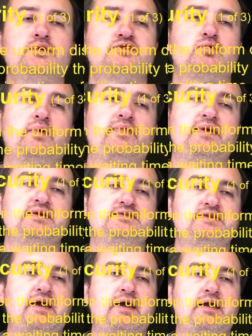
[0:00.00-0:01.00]
So when they
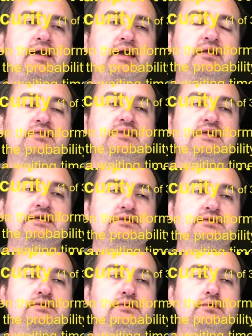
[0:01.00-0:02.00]
say at
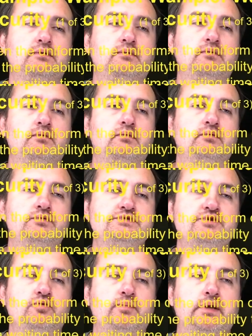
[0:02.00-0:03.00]
least
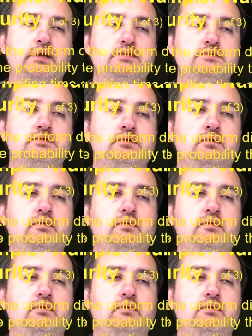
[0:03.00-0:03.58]
2 minutes,